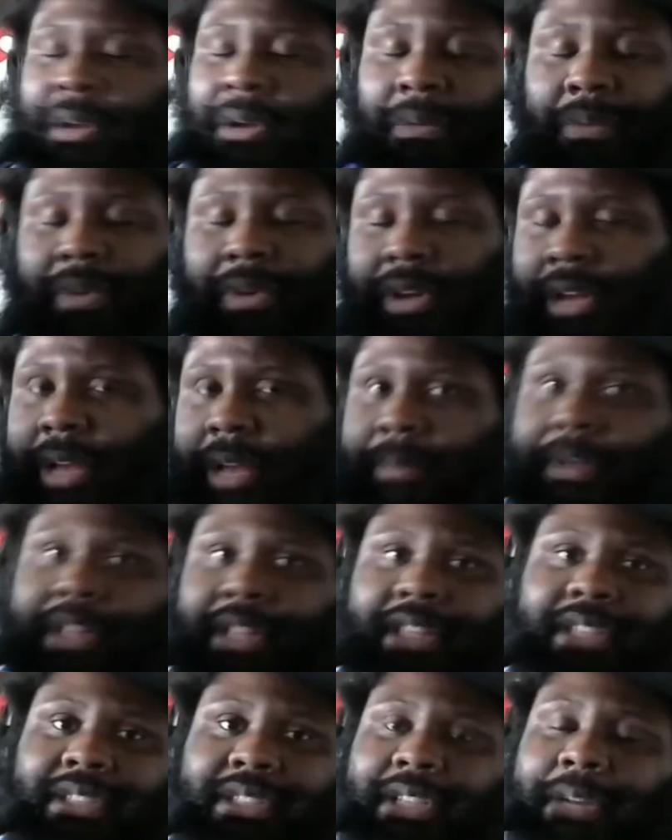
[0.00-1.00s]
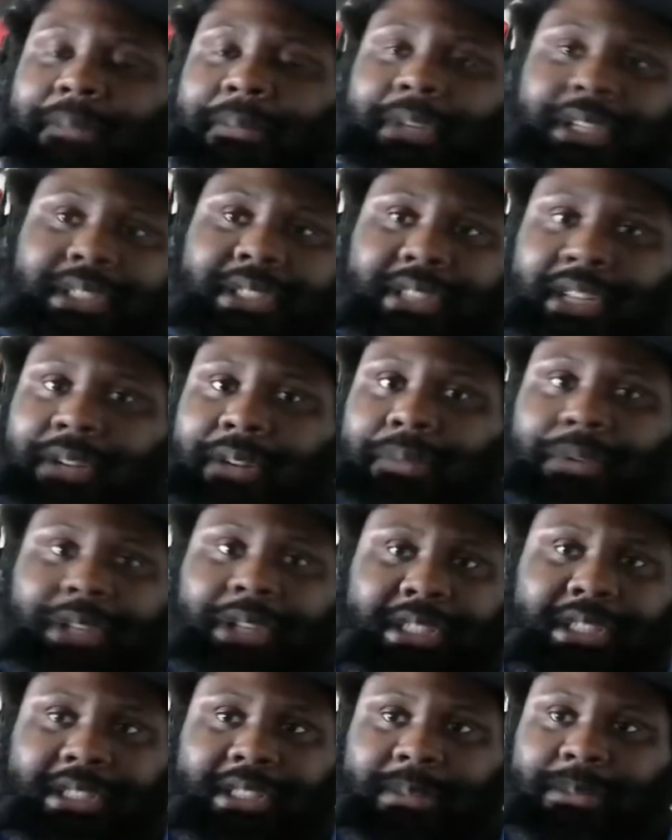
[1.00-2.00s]
well, I mean, these companies could have
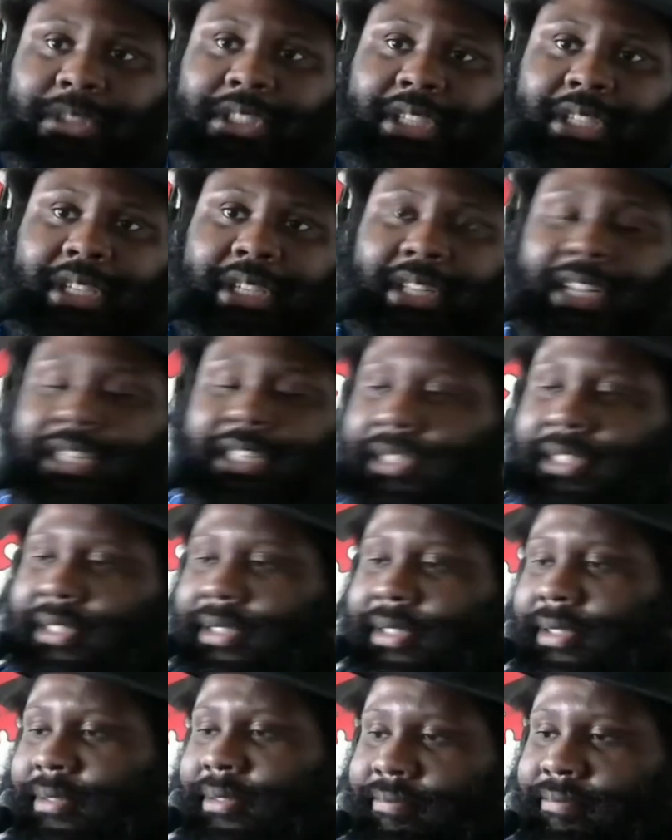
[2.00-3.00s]
released some shit. They just,